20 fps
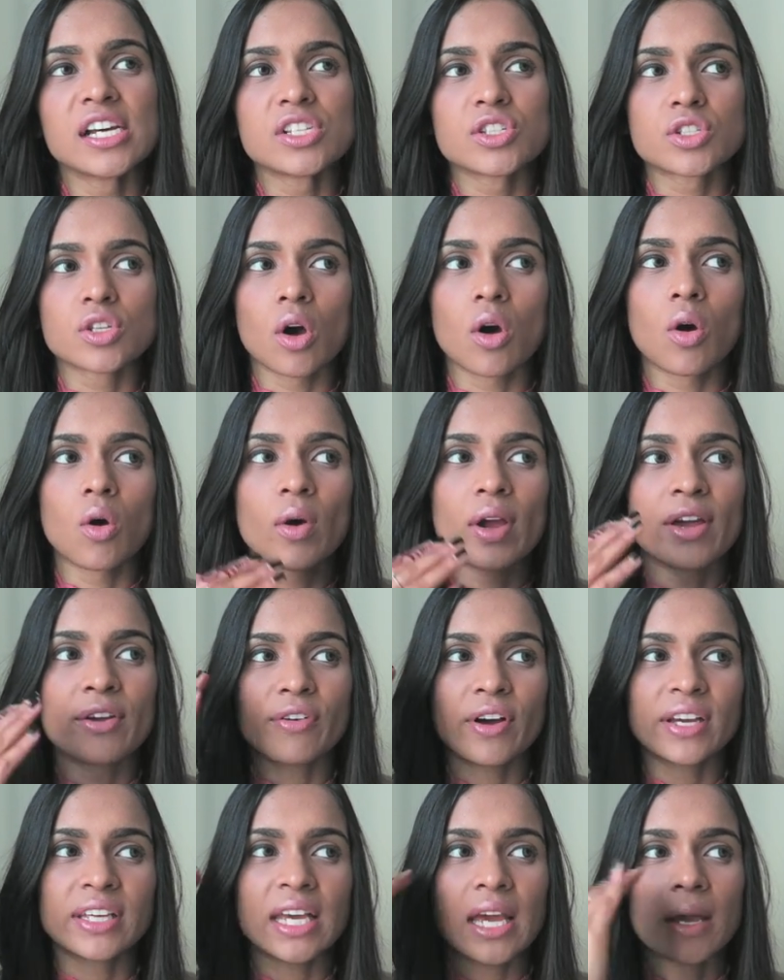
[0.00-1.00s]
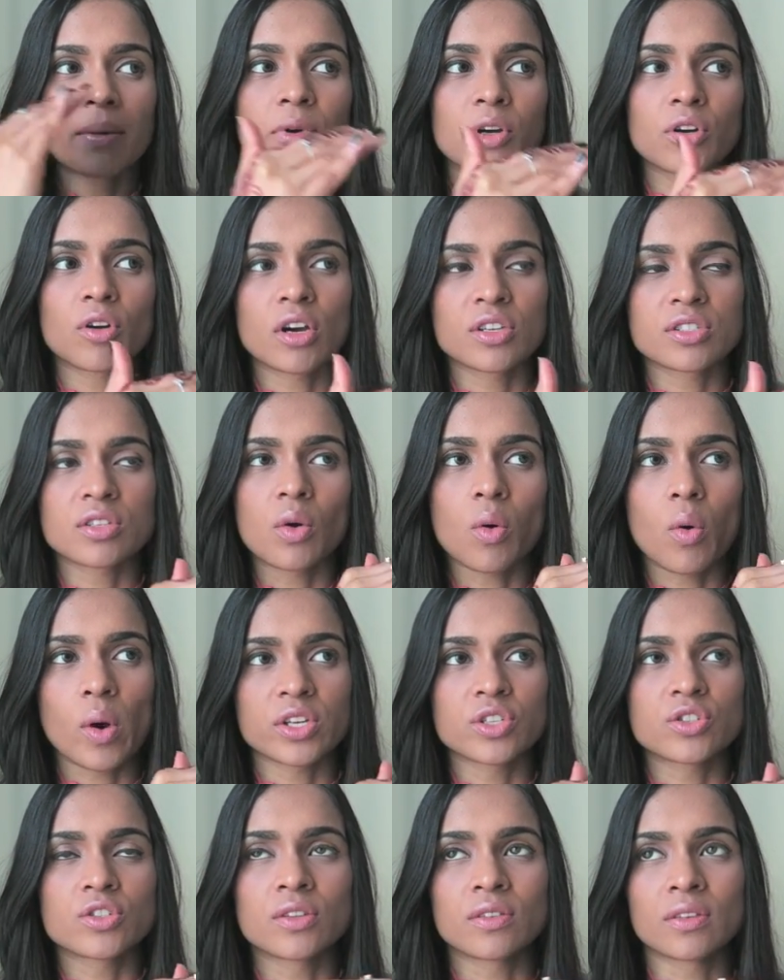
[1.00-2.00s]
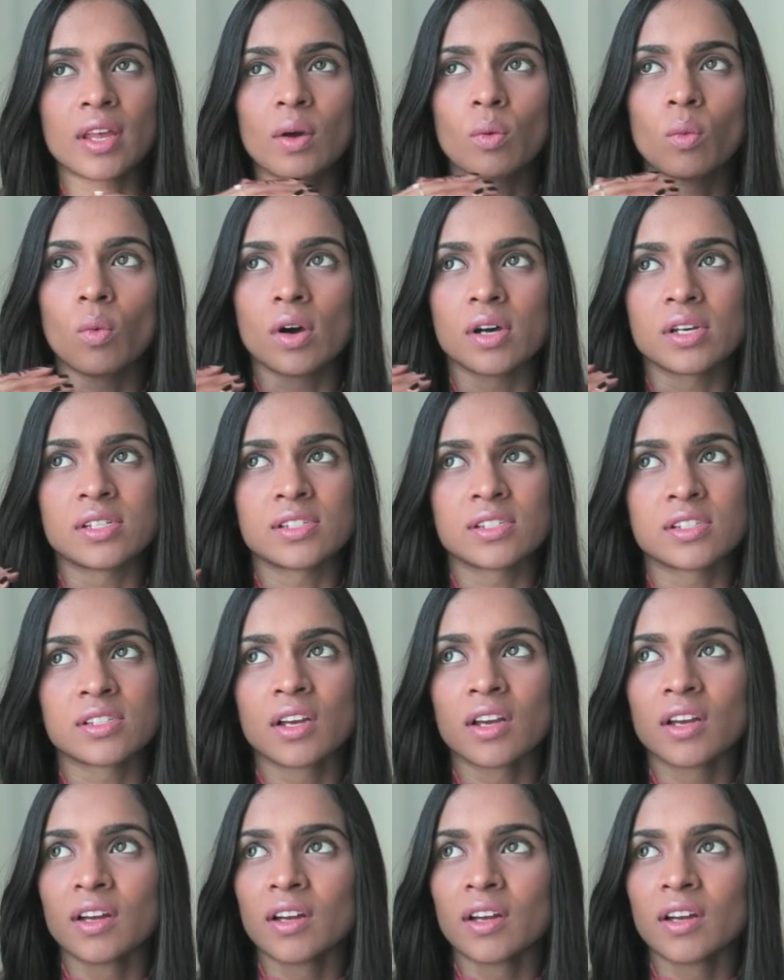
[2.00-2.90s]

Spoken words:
So if I came across a question that was